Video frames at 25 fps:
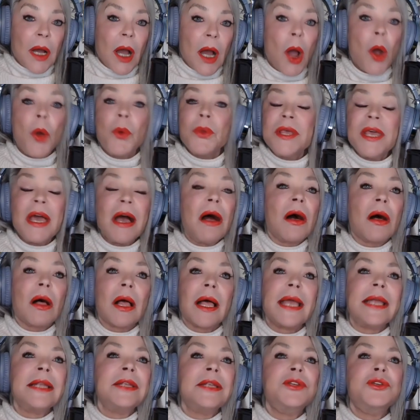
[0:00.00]
Oh
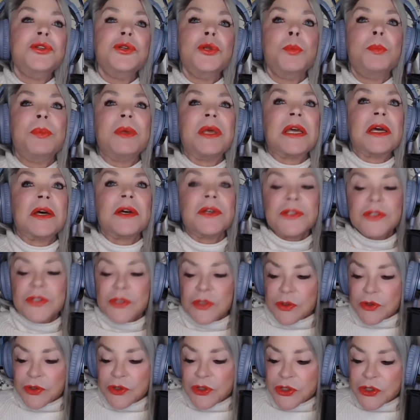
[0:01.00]
yeah, and you know, because
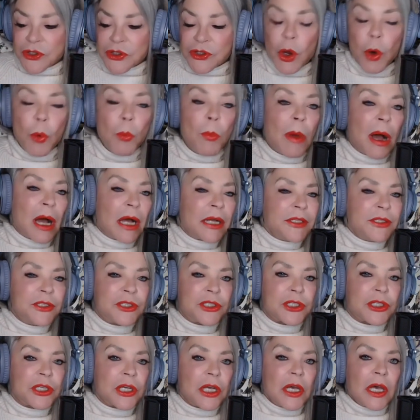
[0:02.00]
there's so
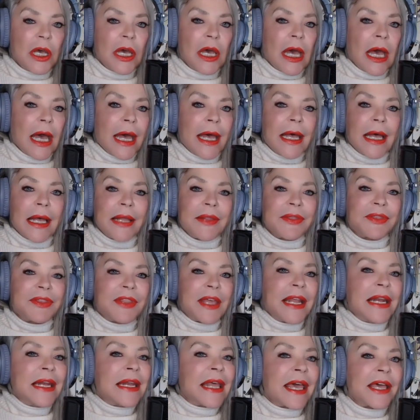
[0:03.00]
much,
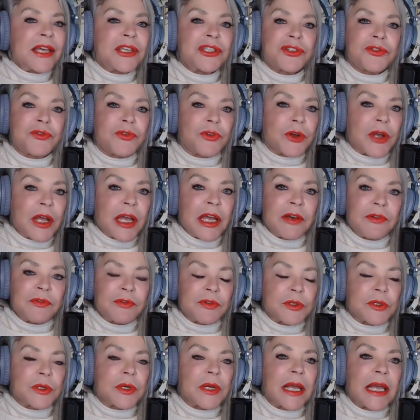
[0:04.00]
they last
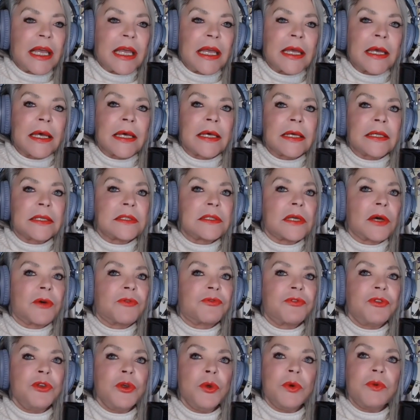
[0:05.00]
forever. And a
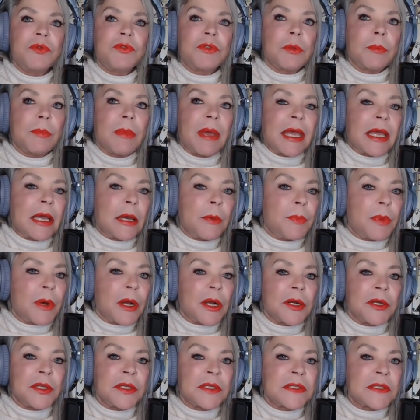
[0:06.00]
few of the makeup
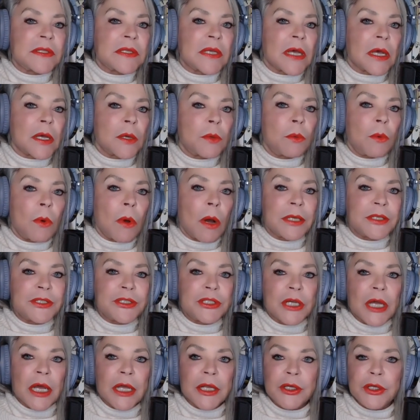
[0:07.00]
artists I
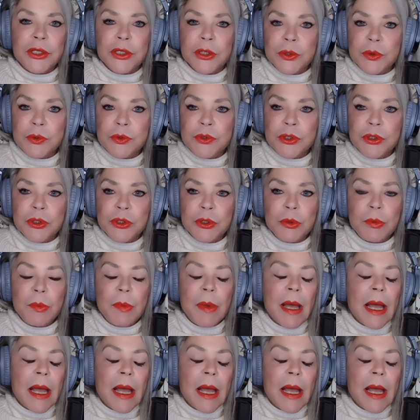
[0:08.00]
watch on YouTube,